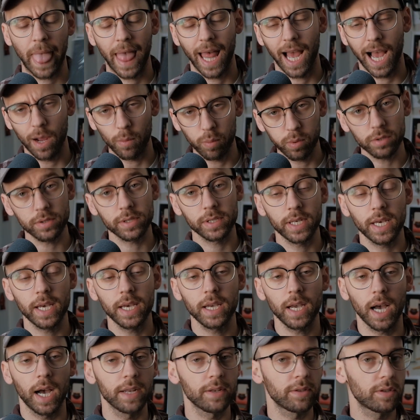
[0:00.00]
I will say,
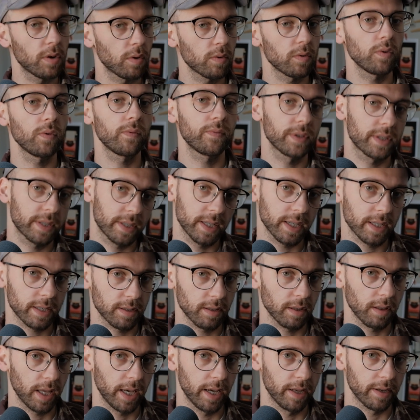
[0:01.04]
I don't know if it sticks the
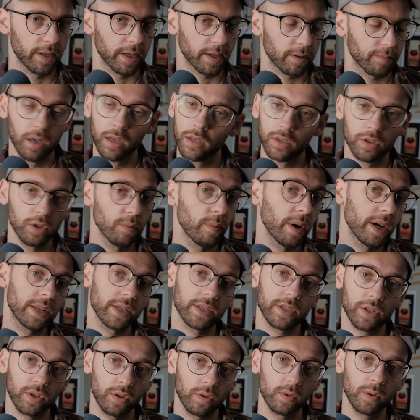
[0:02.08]
landing. You might
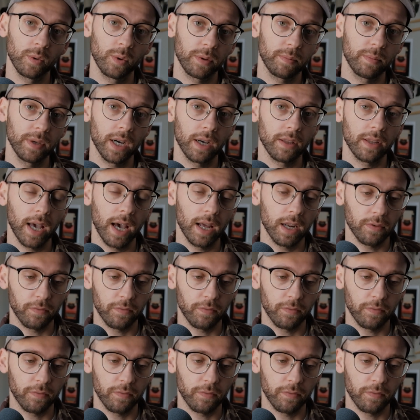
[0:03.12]
disagree with me on that.